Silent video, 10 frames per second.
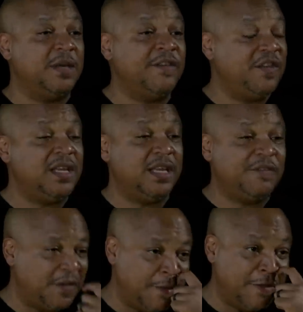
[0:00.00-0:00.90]
If he,
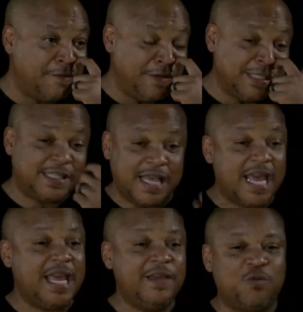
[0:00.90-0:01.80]
if, if, if he's
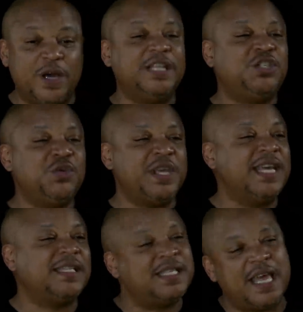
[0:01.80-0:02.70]
saved, what did you
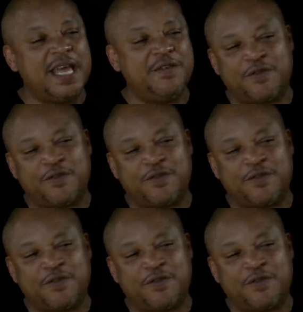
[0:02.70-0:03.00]
get saved